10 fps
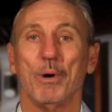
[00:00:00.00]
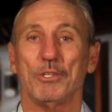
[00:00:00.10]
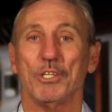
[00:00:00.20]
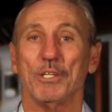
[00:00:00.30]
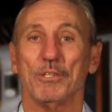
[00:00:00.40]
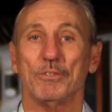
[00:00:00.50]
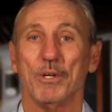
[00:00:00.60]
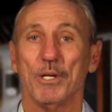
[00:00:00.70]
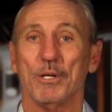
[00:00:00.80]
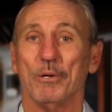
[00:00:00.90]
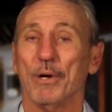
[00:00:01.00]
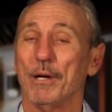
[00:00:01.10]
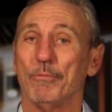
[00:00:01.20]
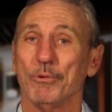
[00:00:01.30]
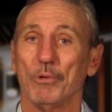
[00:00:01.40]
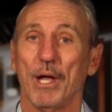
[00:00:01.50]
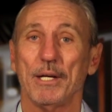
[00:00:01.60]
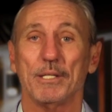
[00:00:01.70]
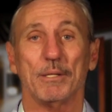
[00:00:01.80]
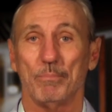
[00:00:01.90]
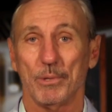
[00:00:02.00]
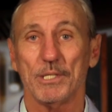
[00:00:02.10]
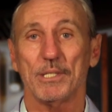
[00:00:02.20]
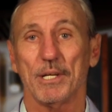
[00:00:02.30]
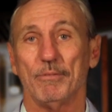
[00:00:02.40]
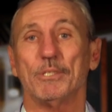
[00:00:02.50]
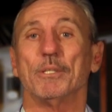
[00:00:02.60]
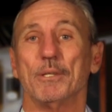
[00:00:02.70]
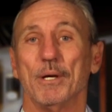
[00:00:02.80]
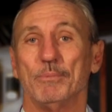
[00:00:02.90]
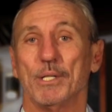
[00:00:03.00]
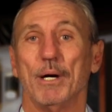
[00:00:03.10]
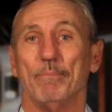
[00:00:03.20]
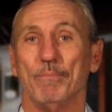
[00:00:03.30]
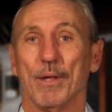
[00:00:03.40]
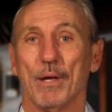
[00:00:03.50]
watching this video, and if you liked it, please give us a thumbs up.